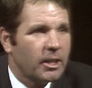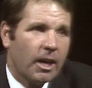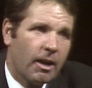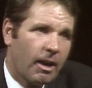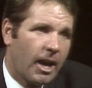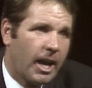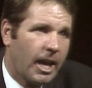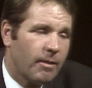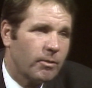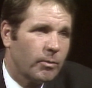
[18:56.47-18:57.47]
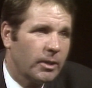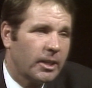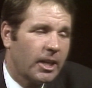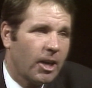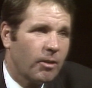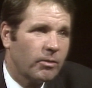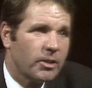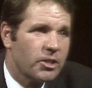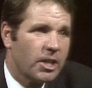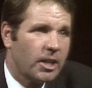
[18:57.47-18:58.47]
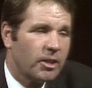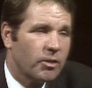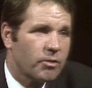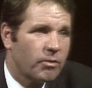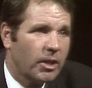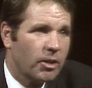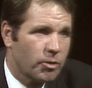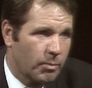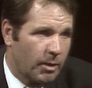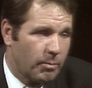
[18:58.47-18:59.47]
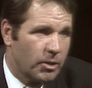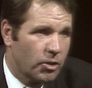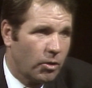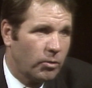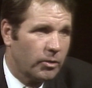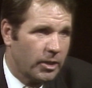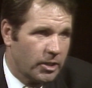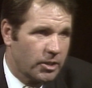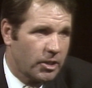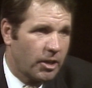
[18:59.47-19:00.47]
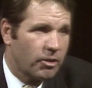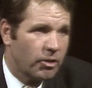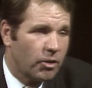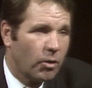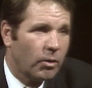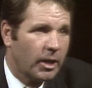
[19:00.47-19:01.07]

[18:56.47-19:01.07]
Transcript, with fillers: Now, I haven't really carefully studied those figures, but I've been told this. Senator Dole